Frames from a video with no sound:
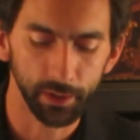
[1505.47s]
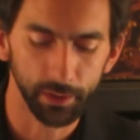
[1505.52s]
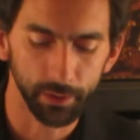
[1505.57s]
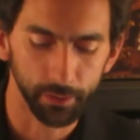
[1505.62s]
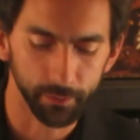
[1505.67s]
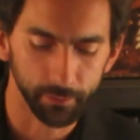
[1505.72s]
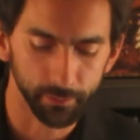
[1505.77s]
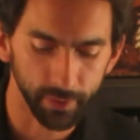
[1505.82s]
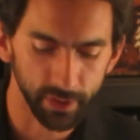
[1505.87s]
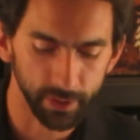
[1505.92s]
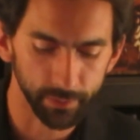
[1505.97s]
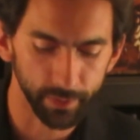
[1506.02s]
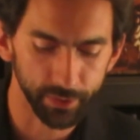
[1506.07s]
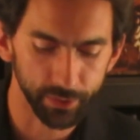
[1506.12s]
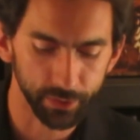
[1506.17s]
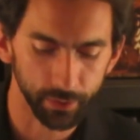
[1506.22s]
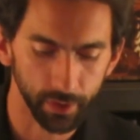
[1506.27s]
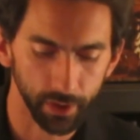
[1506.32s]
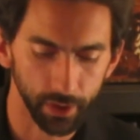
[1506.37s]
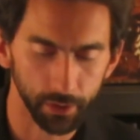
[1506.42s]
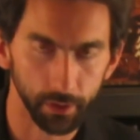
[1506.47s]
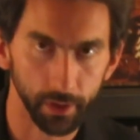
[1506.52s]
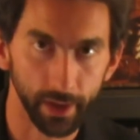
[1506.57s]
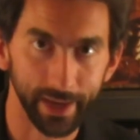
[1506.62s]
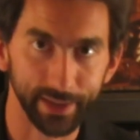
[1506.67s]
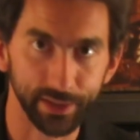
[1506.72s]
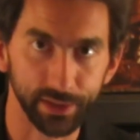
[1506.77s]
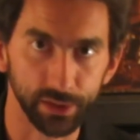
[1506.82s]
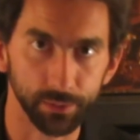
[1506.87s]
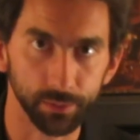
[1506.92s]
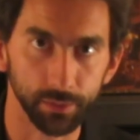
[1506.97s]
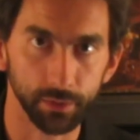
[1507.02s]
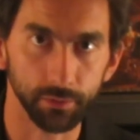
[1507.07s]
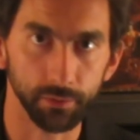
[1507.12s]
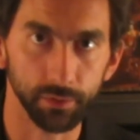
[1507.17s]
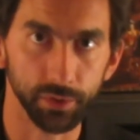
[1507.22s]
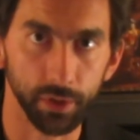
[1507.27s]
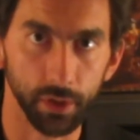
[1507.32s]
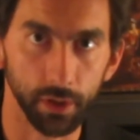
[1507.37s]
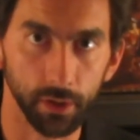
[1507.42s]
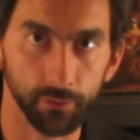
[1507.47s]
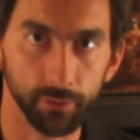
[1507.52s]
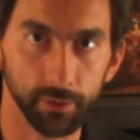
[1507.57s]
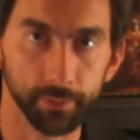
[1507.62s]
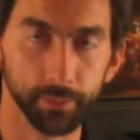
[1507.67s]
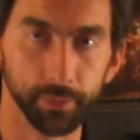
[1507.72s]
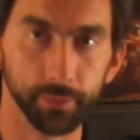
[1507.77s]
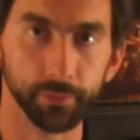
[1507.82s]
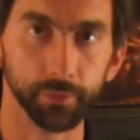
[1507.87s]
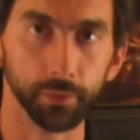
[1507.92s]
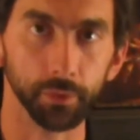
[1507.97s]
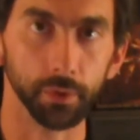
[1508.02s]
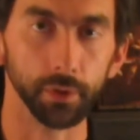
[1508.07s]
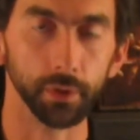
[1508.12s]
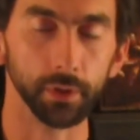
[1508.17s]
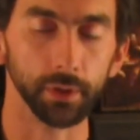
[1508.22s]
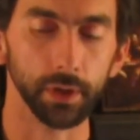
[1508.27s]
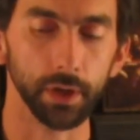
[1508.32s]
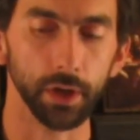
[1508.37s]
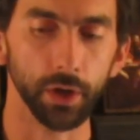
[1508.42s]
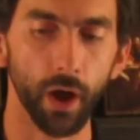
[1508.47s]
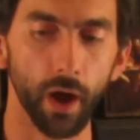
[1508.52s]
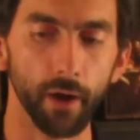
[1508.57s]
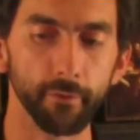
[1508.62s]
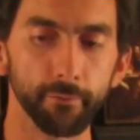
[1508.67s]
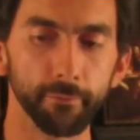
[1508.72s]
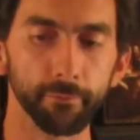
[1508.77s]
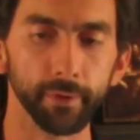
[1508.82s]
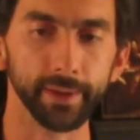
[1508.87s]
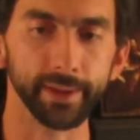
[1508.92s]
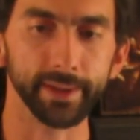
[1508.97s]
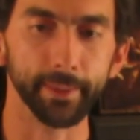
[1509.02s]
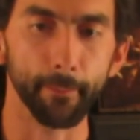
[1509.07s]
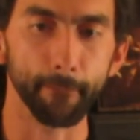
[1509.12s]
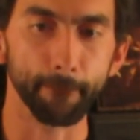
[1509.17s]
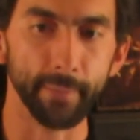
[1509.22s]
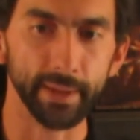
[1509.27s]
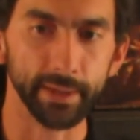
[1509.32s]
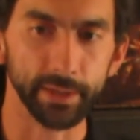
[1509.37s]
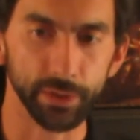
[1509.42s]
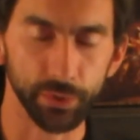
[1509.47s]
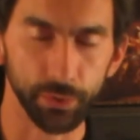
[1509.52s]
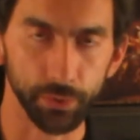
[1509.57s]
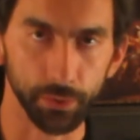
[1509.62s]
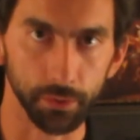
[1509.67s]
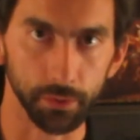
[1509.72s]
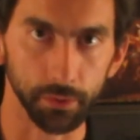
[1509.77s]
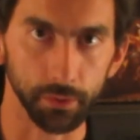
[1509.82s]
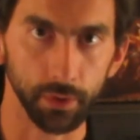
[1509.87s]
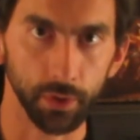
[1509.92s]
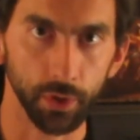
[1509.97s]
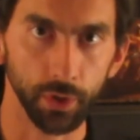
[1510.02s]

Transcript: The fundamental error has to be resolved before fundamental